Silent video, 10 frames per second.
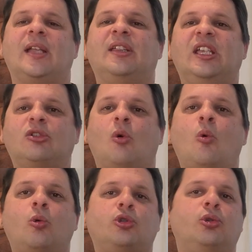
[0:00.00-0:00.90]
And these are
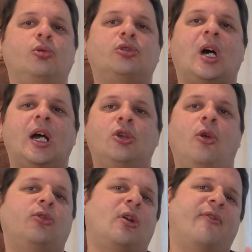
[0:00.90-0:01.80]
all tools I
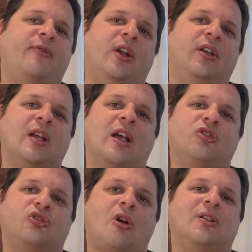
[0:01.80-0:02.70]
use on a very
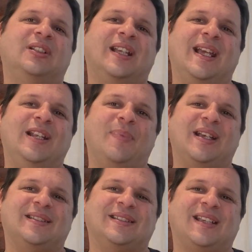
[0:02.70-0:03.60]
strong daily
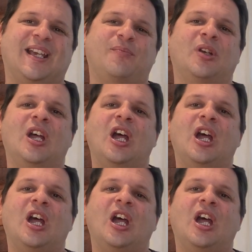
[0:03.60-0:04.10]
basis. Okay.